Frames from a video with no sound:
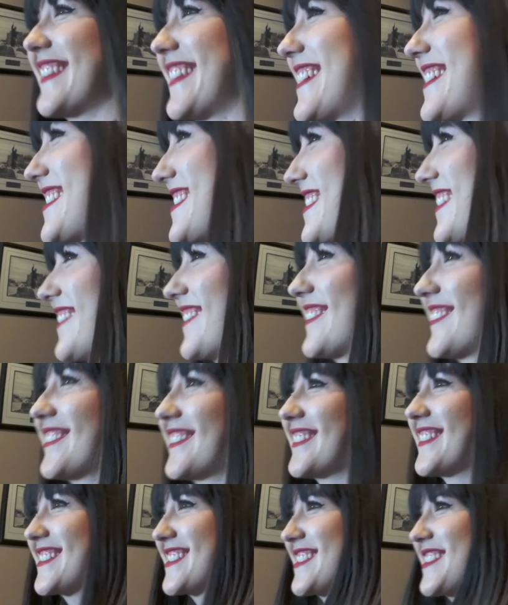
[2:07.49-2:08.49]
They're
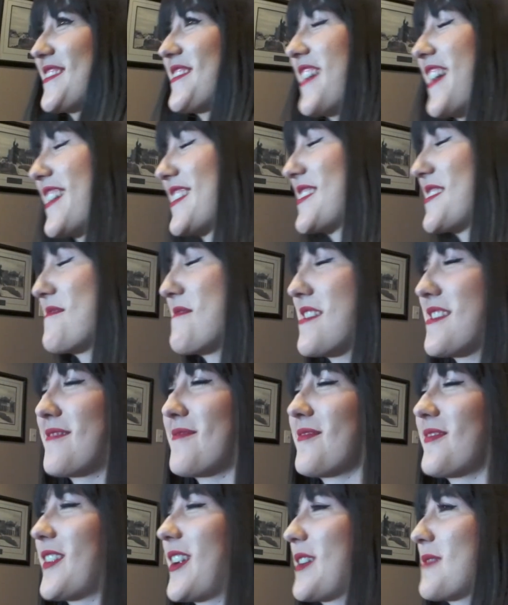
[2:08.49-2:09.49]
so awesome,
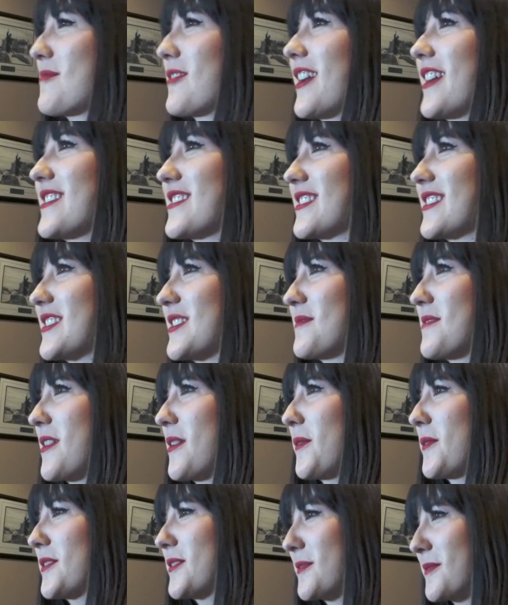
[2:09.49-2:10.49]
and what a pleasure to be
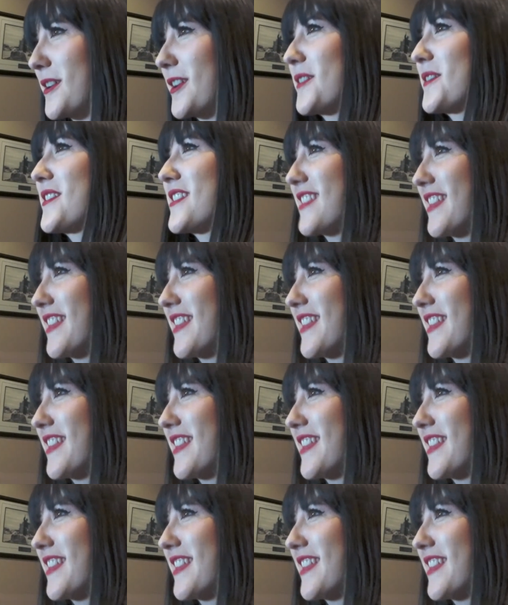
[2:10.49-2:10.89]
able to work with